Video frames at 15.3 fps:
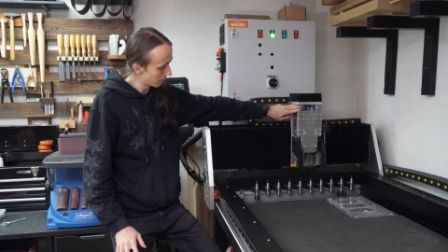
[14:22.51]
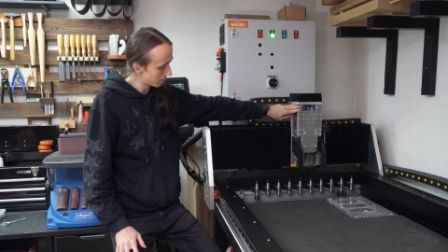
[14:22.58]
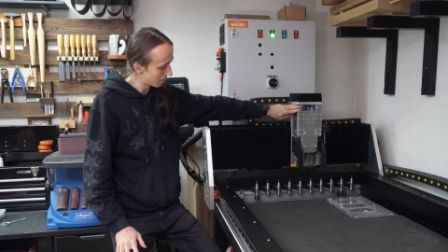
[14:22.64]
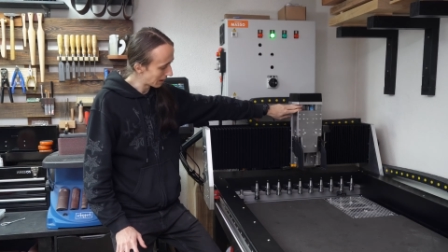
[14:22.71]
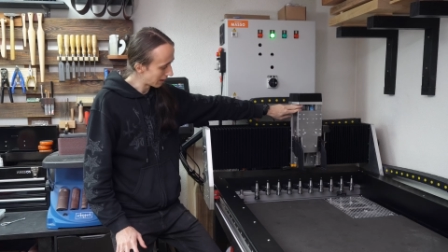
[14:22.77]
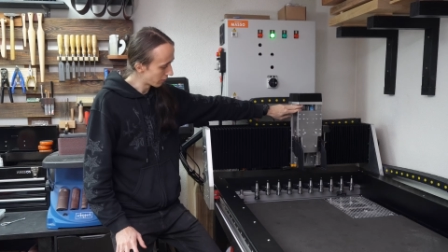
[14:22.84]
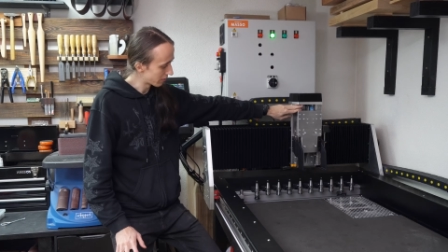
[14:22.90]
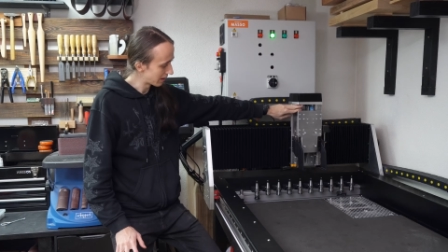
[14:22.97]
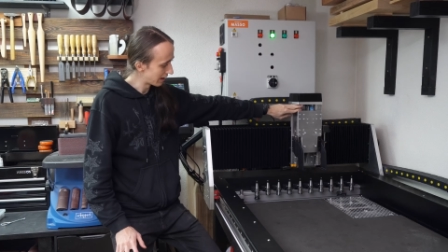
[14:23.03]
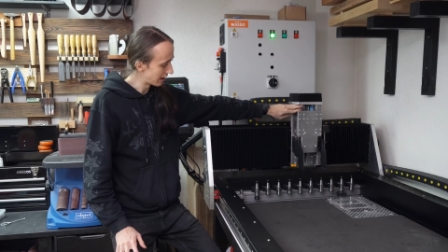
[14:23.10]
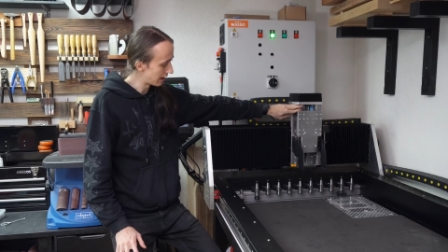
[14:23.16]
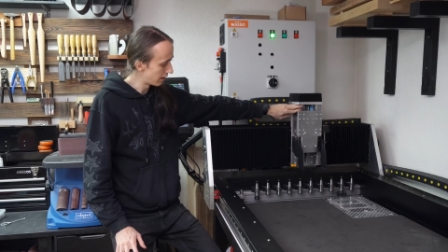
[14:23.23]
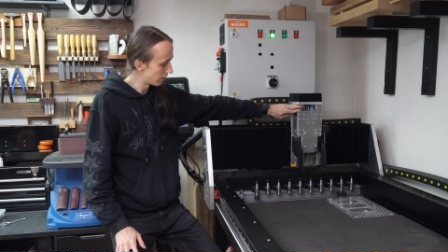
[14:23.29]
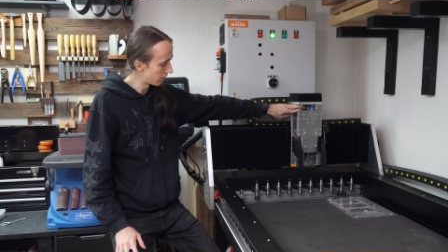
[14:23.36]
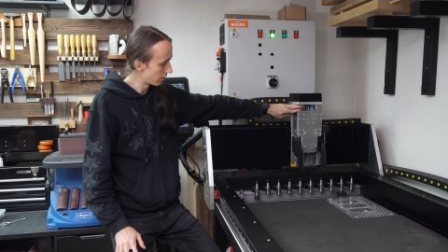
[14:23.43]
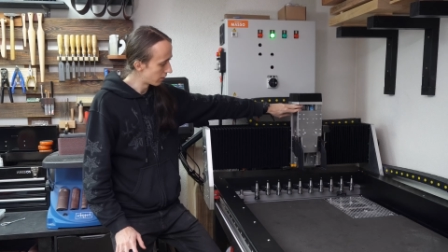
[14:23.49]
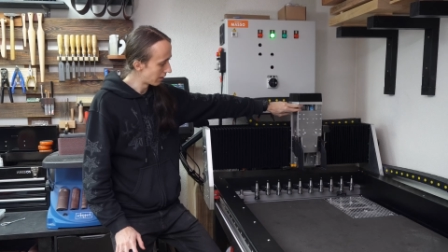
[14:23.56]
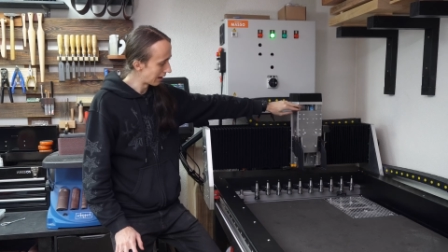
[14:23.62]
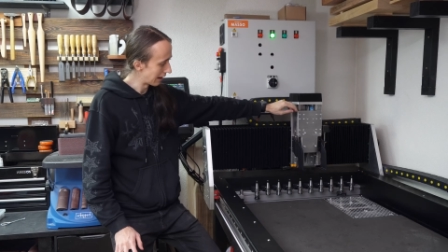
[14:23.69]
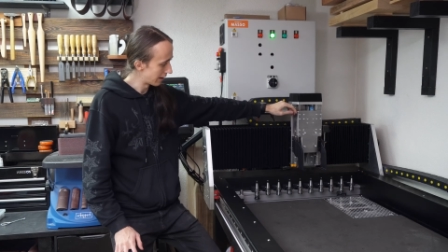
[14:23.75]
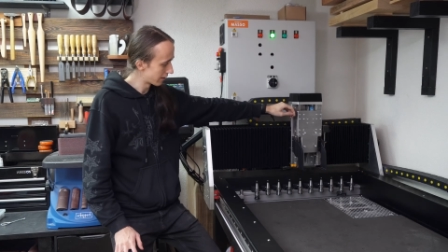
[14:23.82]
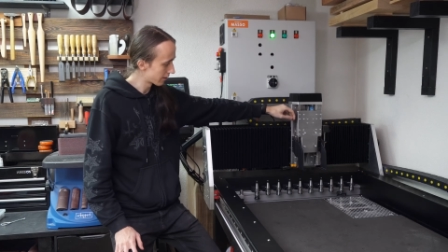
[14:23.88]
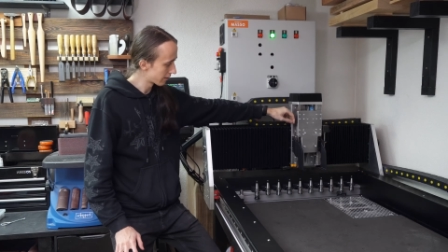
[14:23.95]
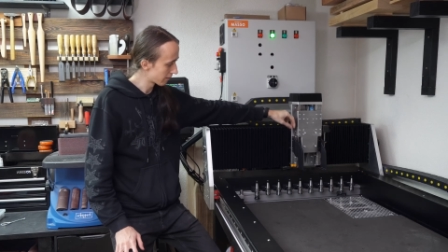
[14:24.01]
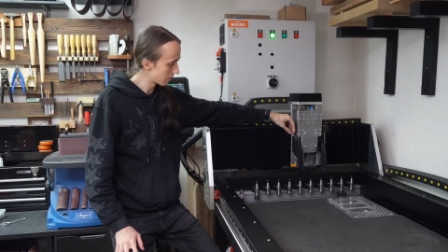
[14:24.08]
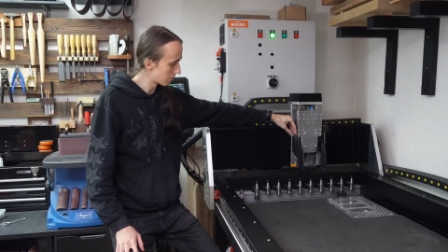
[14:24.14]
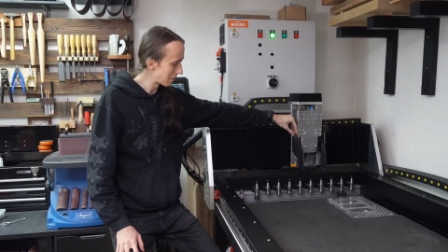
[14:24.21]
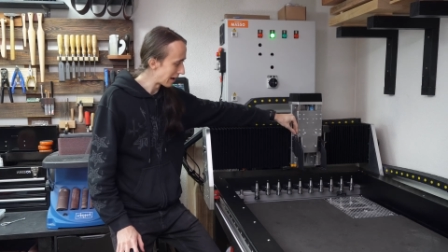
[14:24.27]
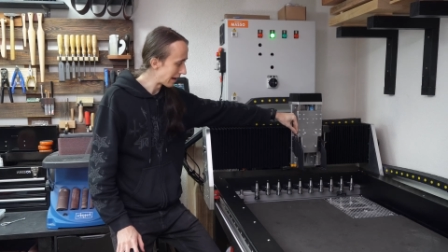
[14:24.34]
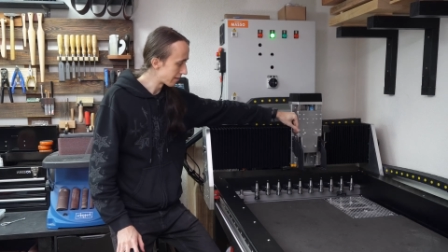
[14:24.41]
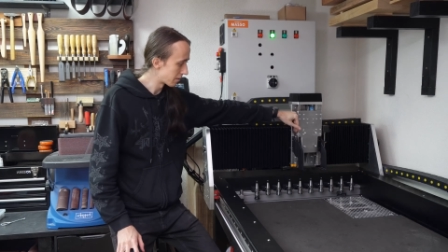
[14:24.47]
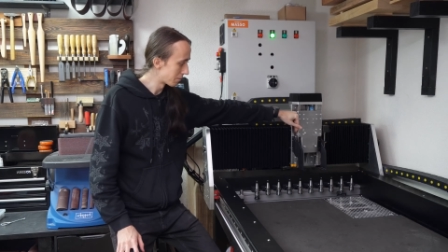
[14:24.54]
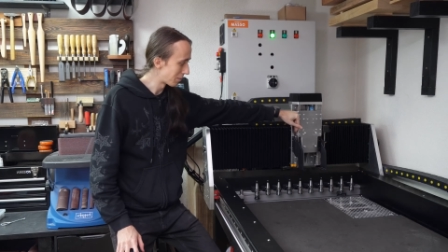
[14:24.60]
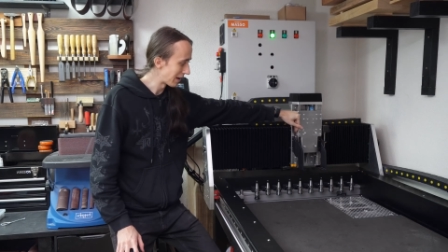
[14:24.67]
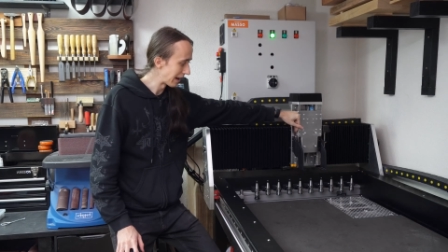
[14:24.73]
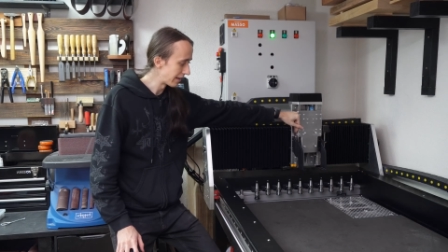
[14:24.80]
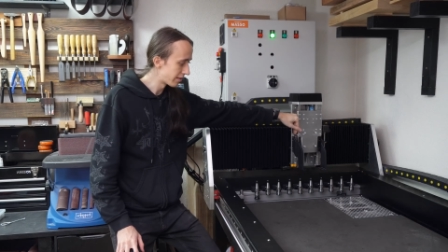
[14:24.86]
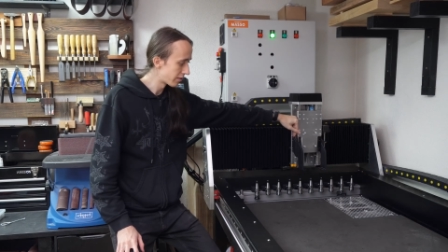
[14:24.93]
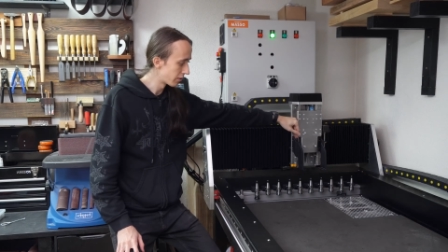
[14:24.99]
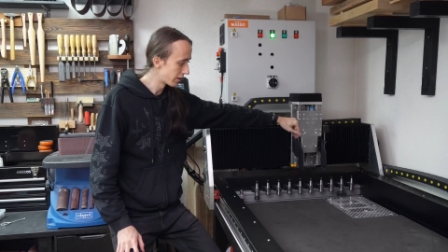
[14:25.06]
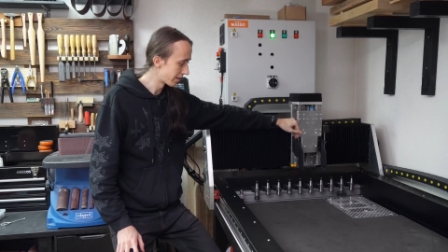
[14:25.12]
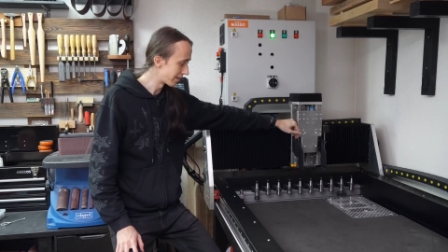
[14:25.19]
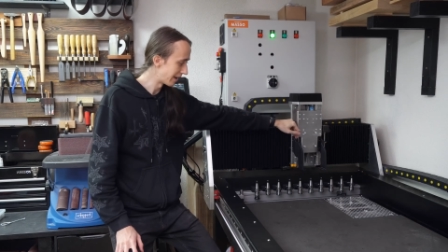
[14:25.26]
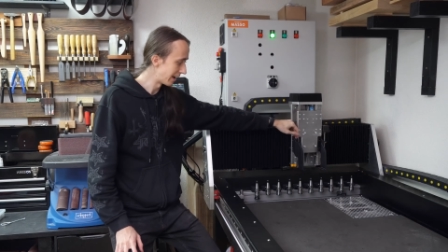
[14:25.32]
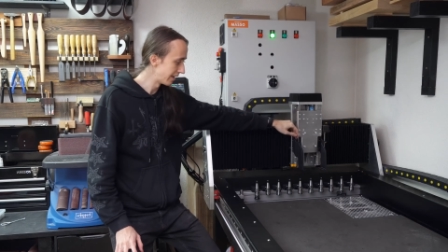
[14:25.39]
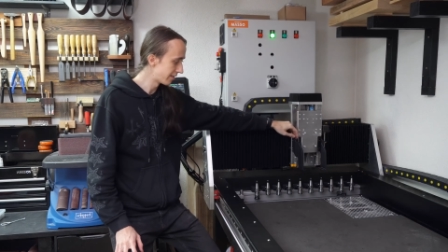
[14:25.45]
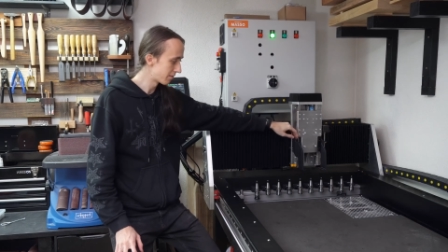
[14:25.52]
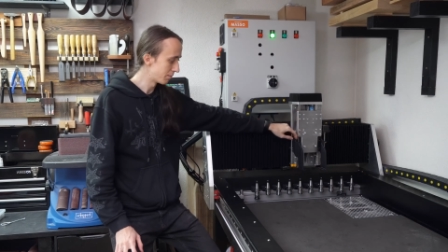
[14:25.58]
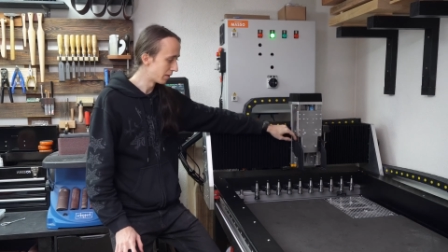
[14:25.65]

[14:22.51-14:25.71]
bellows in here and add some plates to the sides,